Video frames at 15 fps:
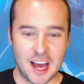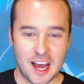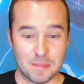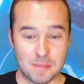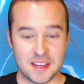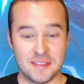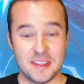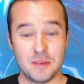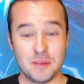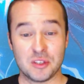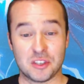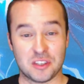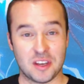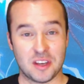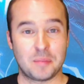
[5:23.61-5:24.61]
Same thing with
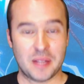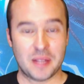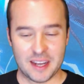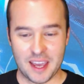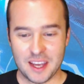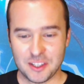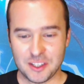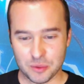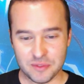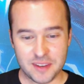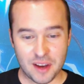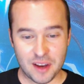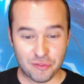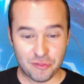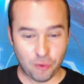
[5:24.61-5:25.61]
Sunblade Angel. We've
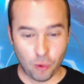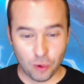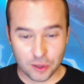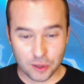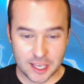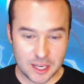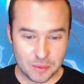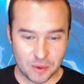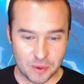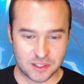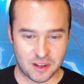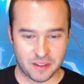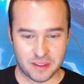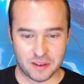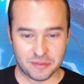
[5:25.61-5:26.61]
got 4 keywords
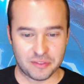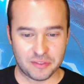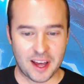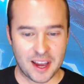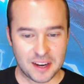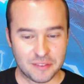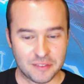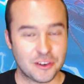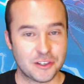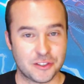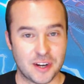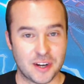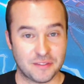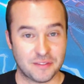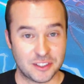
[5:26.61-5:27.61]
on there. Flying, First
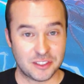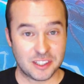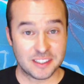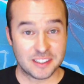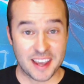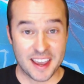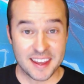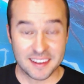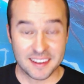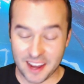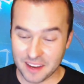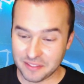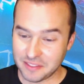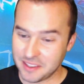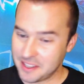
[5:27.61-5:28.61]
Strike, Vigilance, and
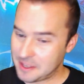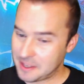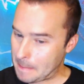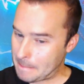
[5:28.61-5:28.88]
lifelink.